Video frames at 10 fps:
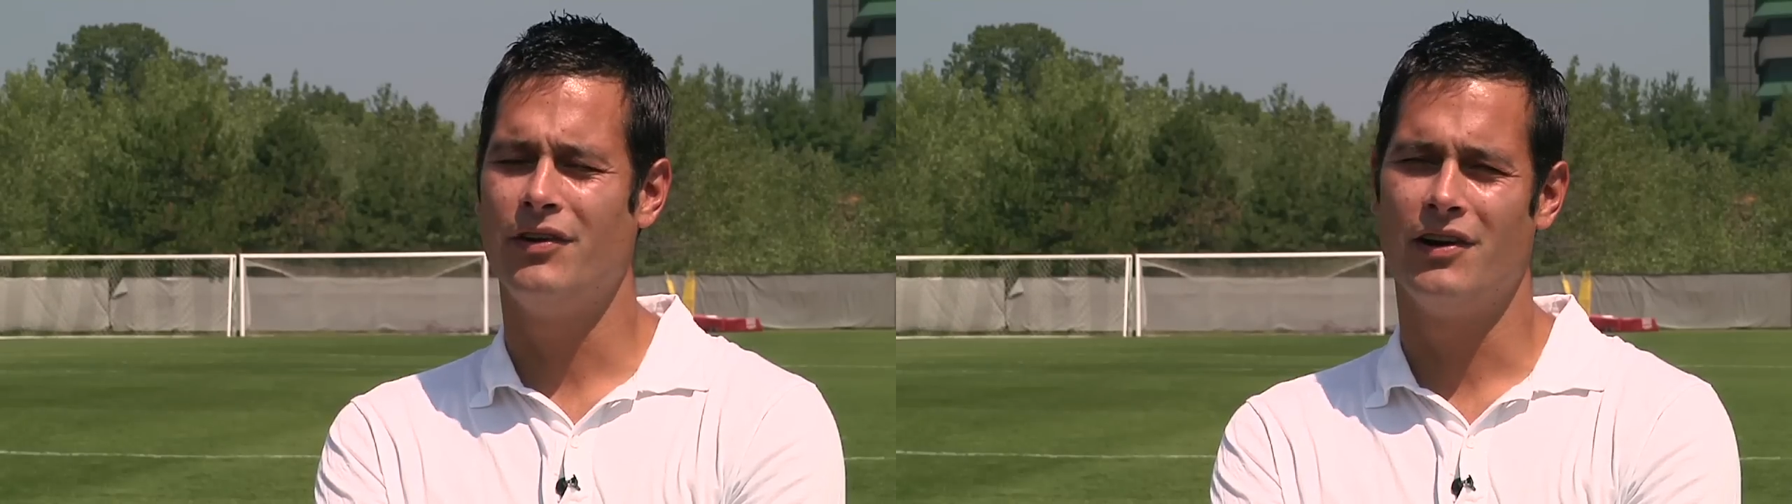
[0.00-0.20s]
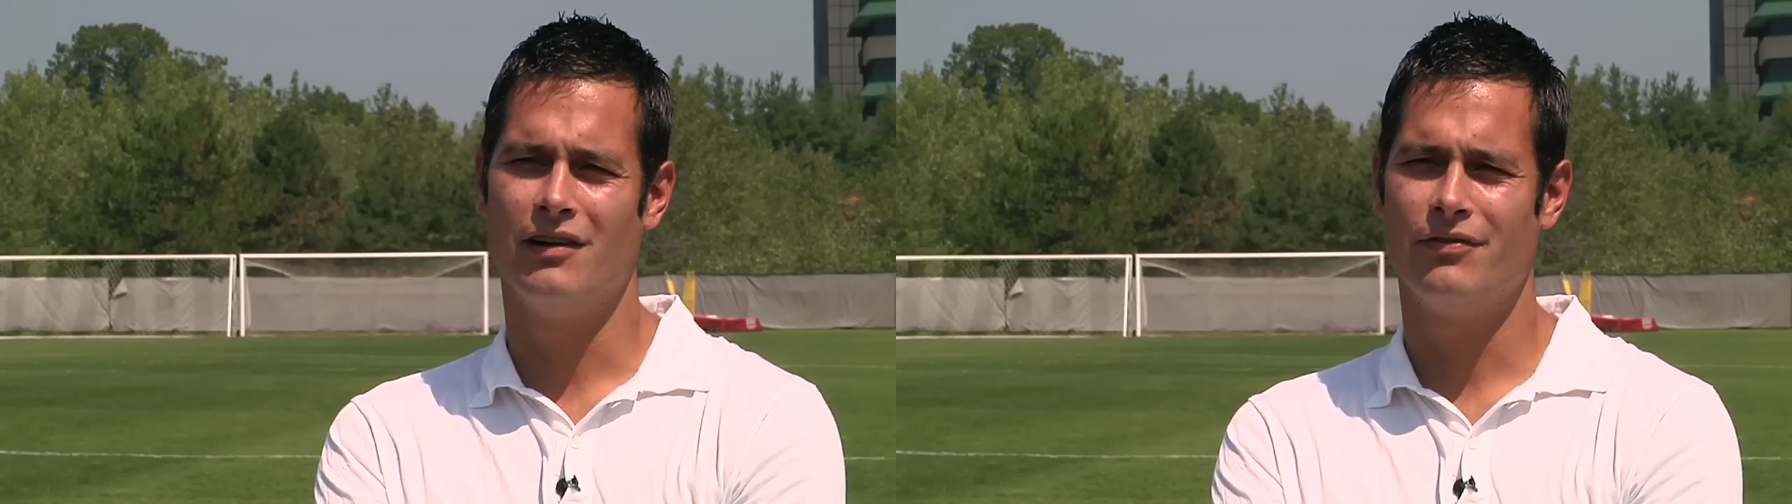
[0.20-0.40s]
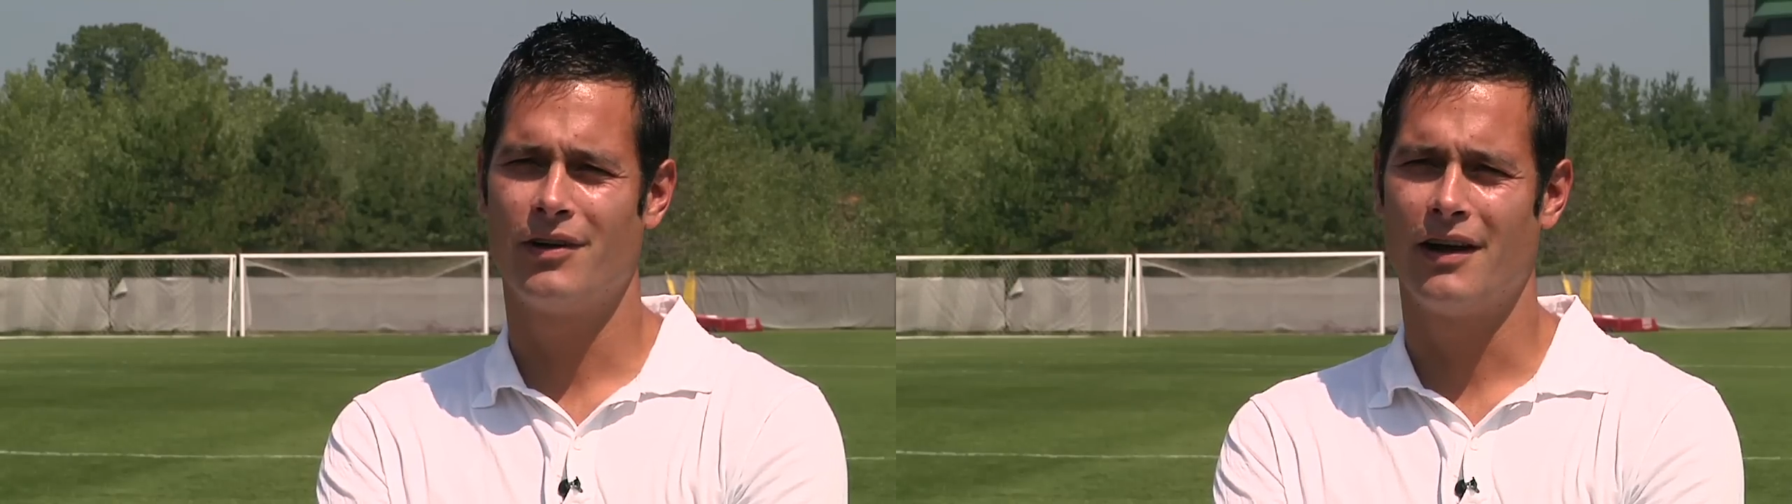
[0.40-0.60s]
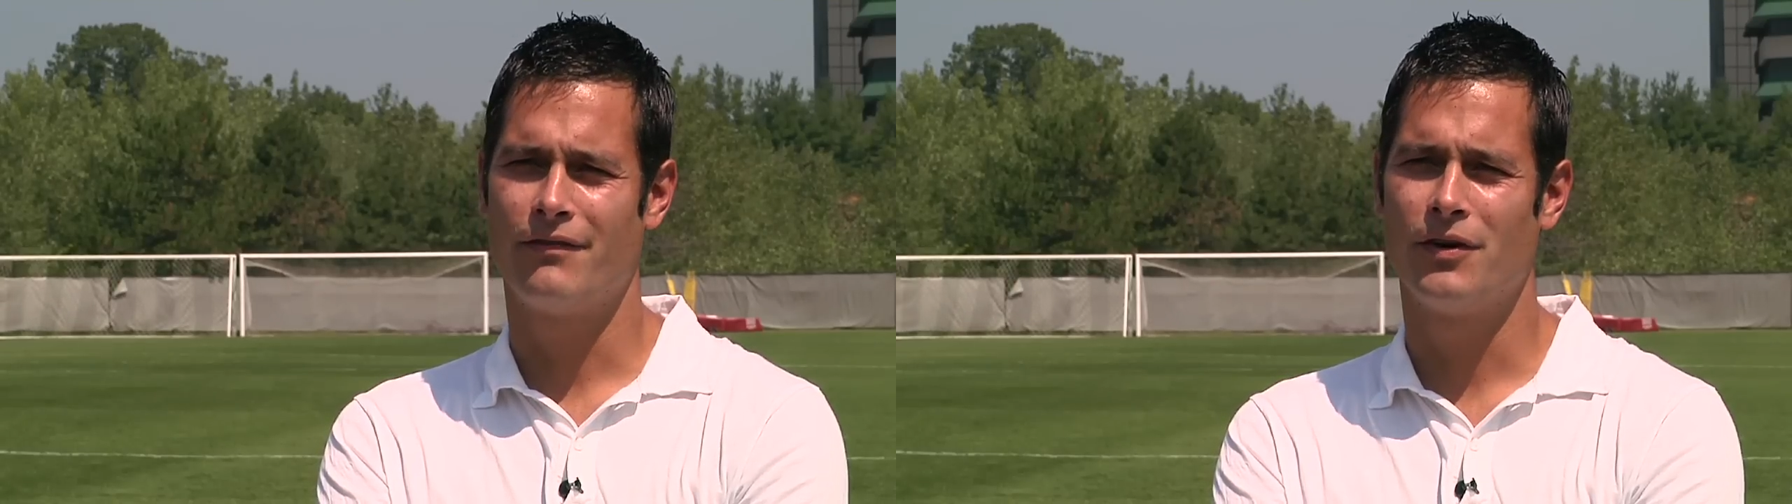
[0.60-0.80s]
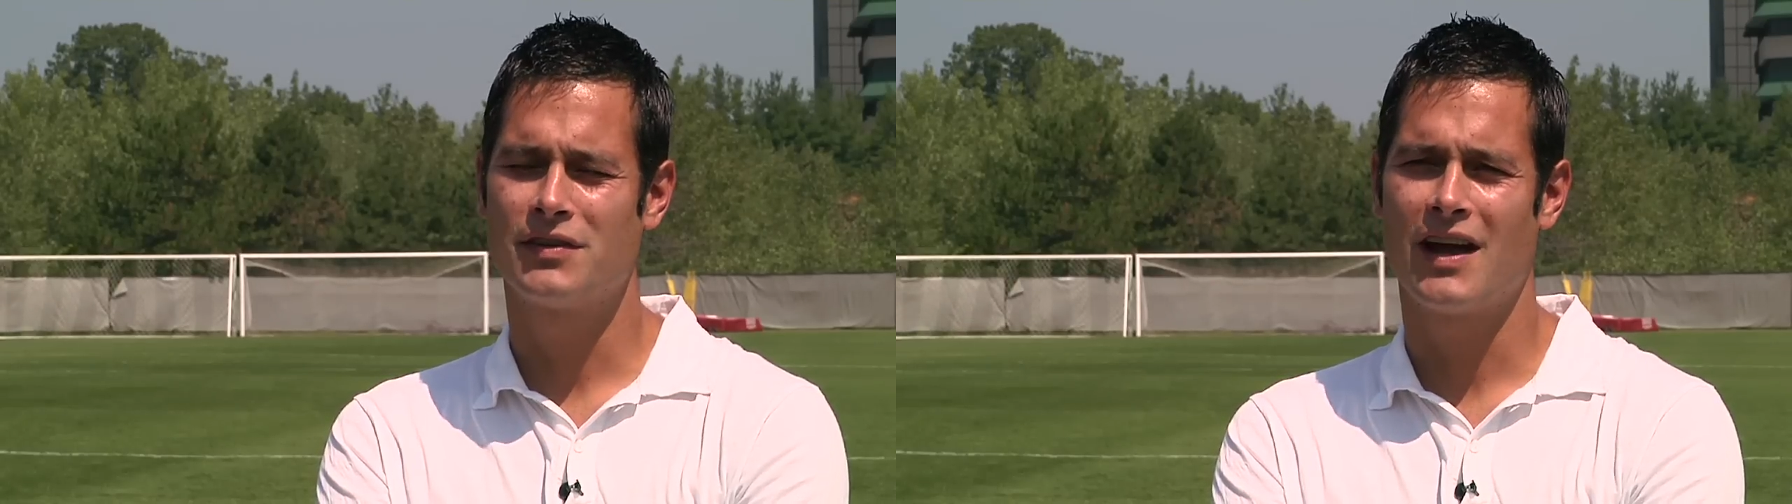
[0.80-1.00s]
enough when I
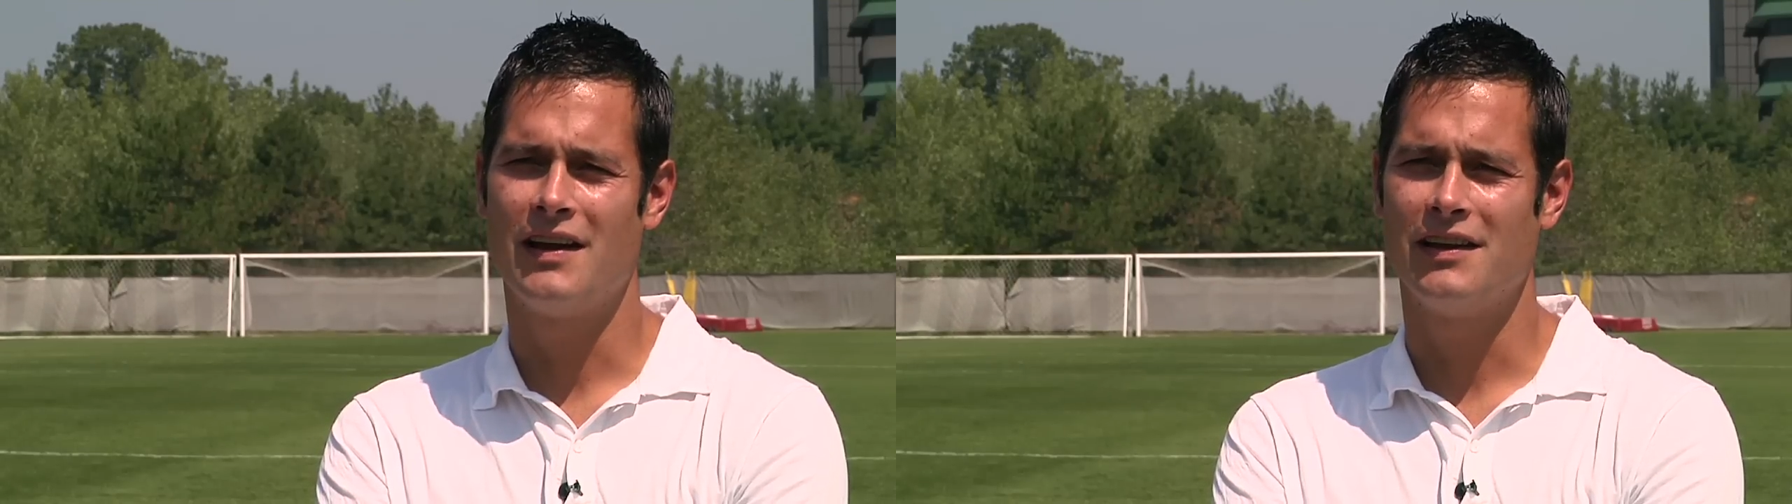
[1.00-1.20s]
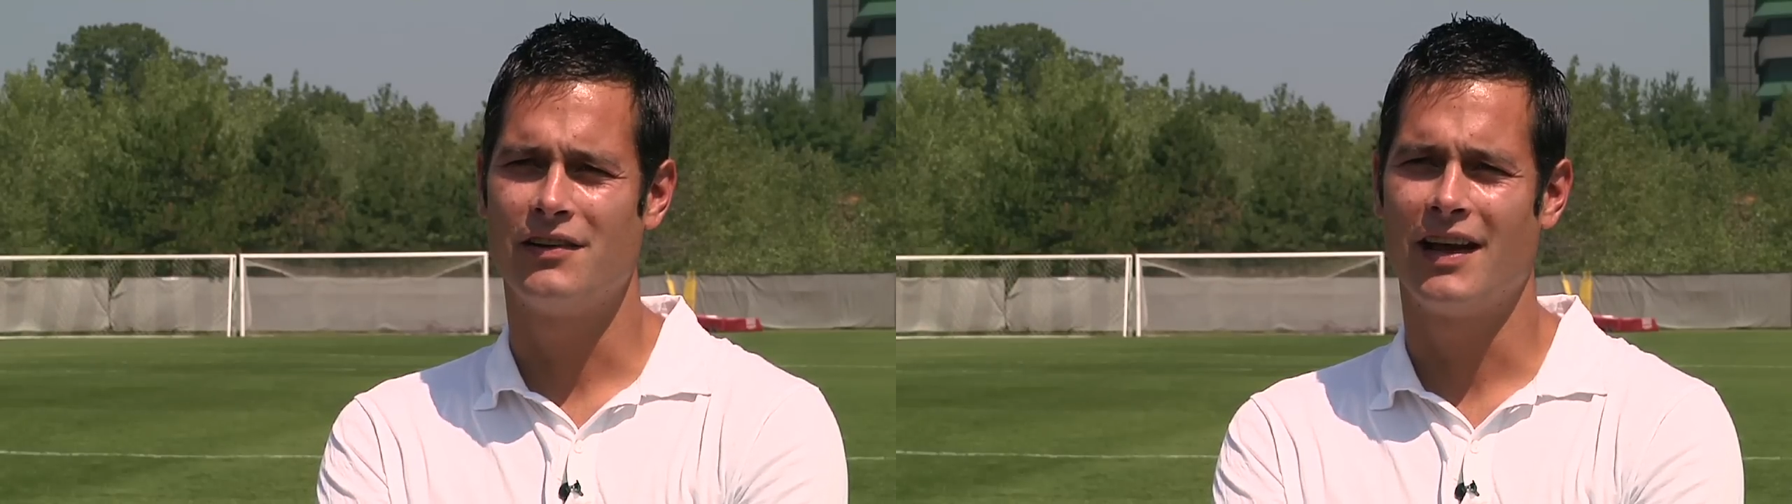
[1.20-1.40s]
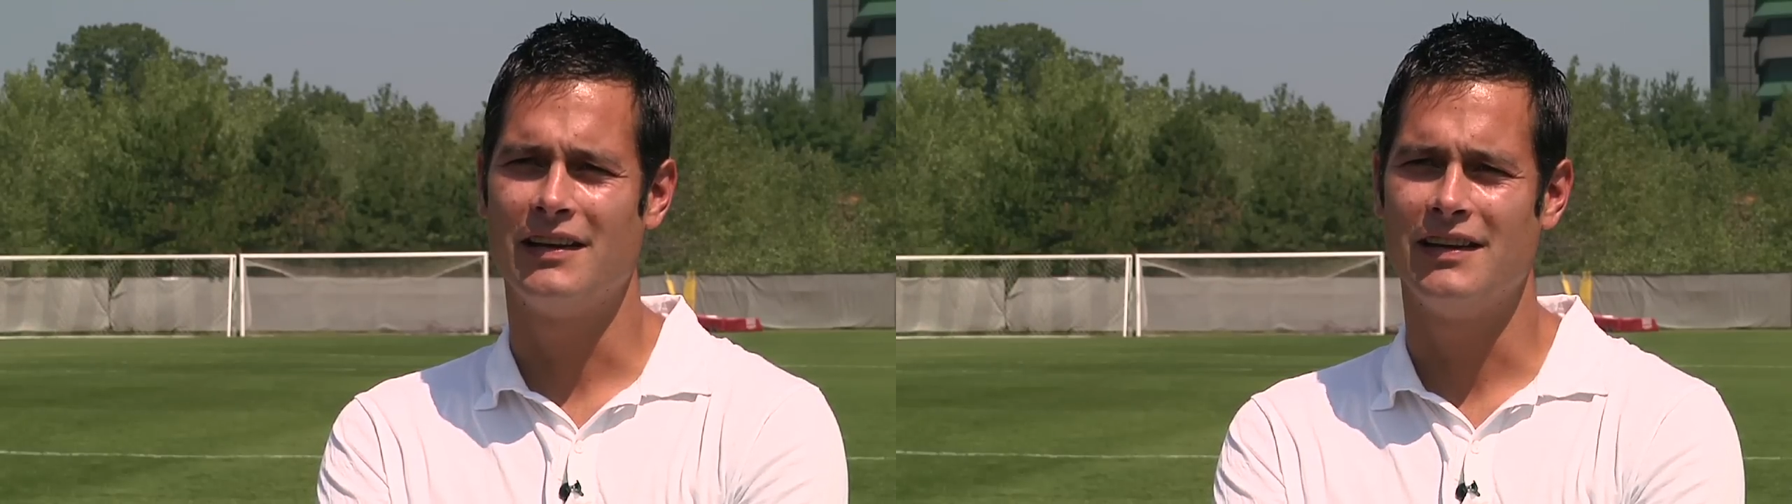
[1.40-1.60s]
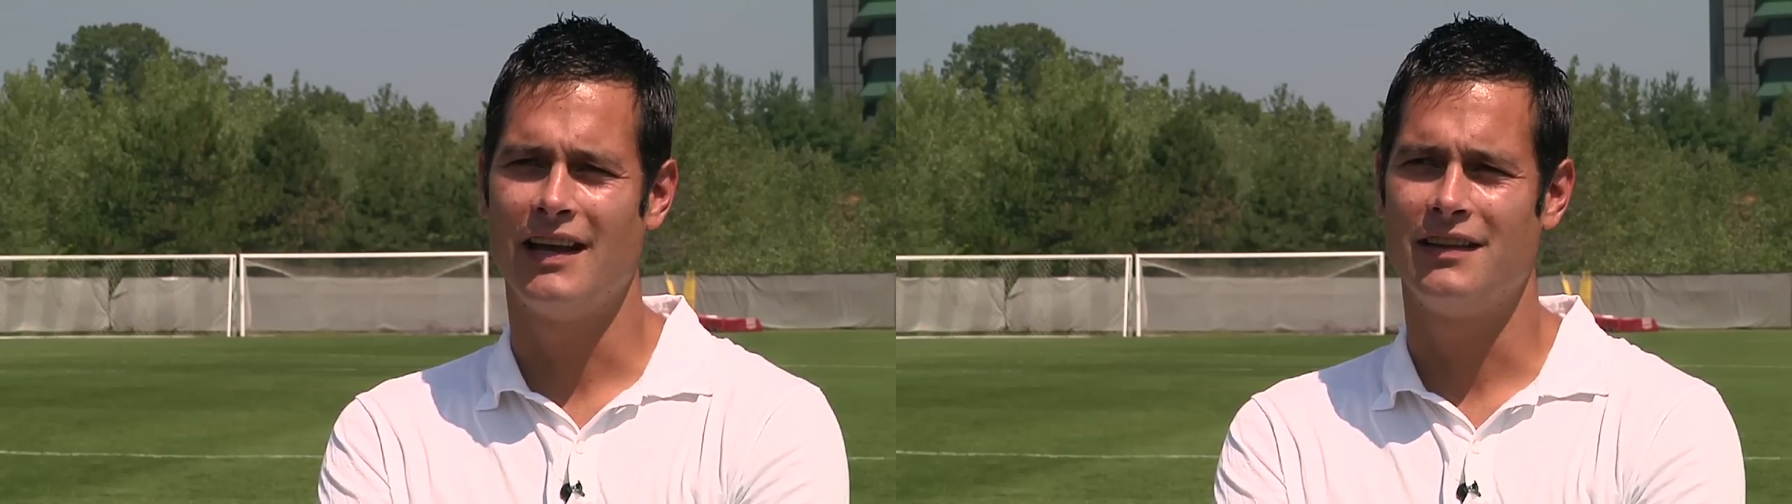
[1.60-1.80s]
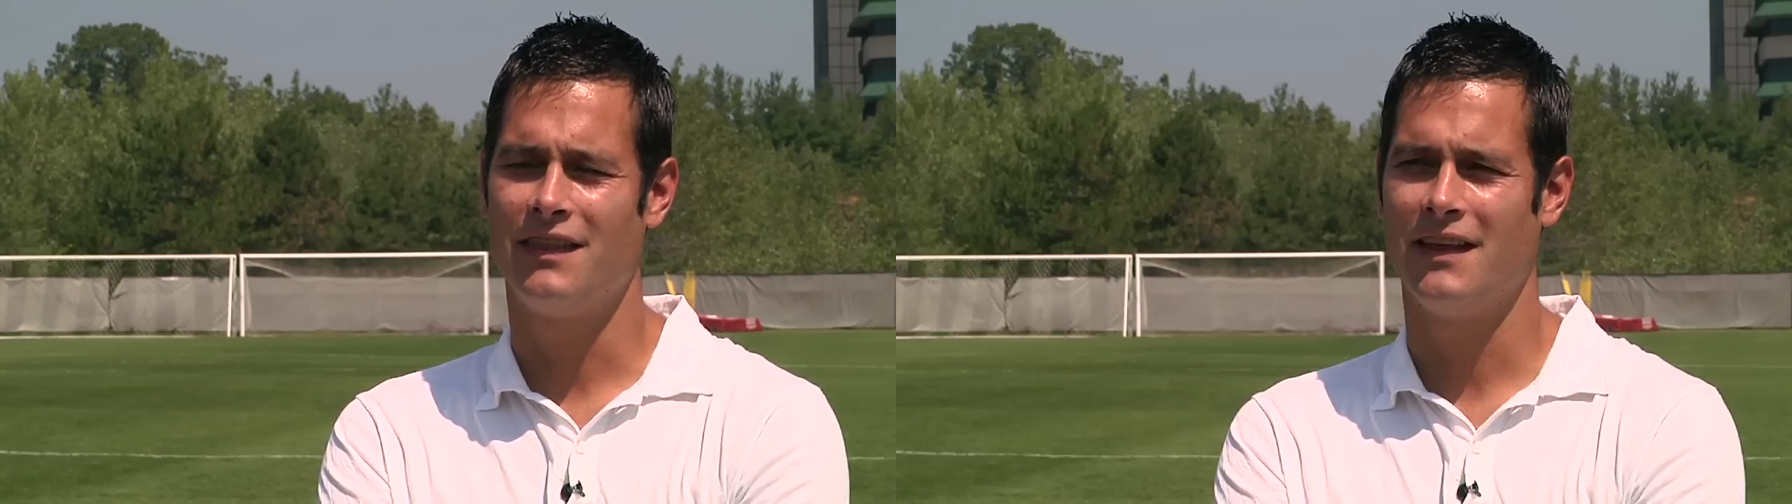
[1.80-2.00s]
first got here in
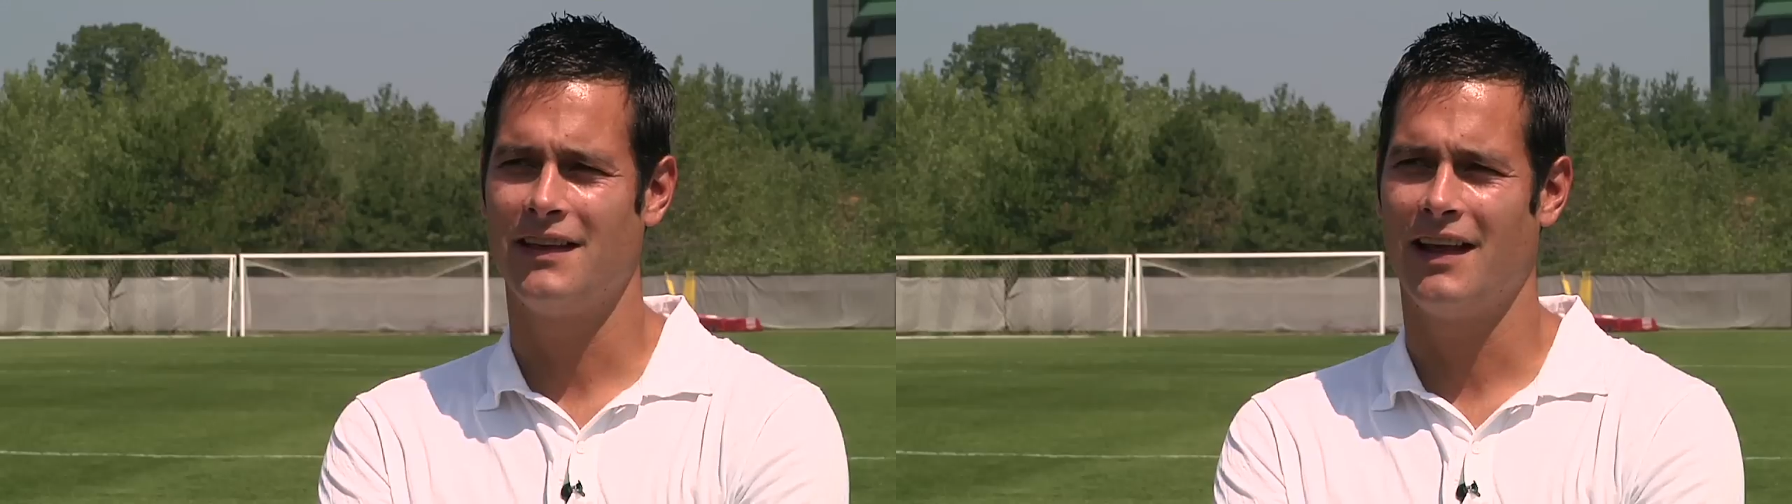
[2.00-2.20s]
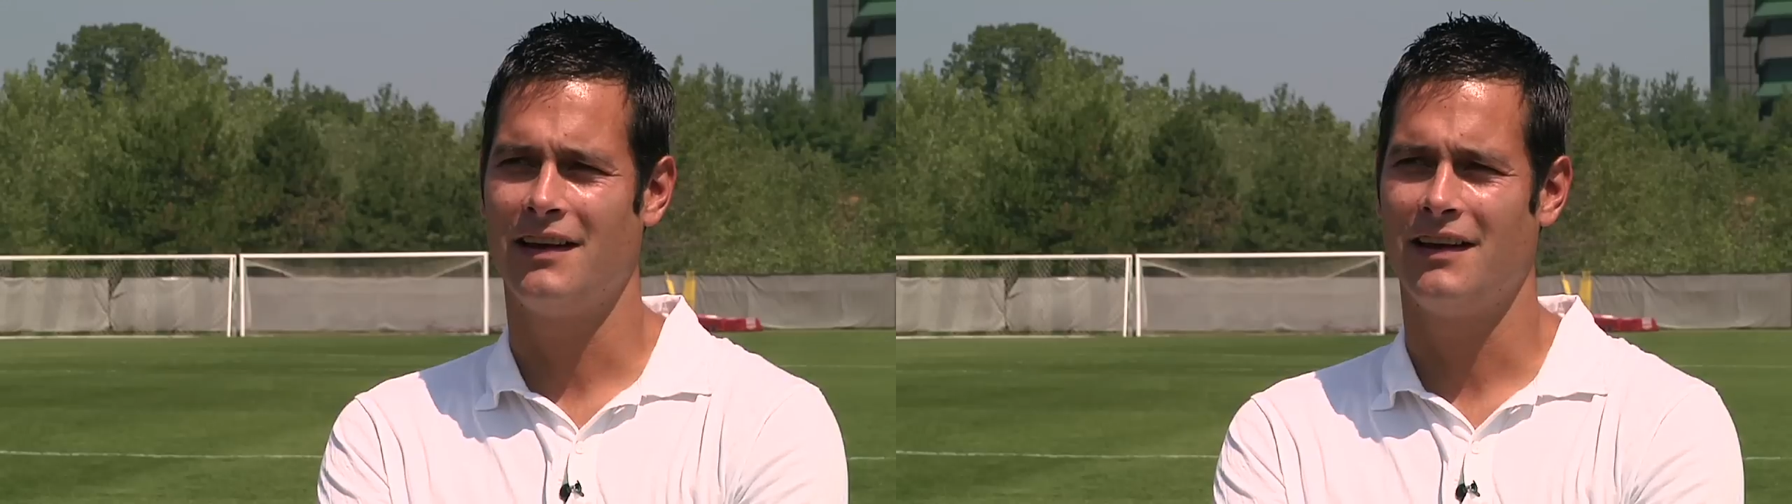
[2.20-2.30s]
98 to think that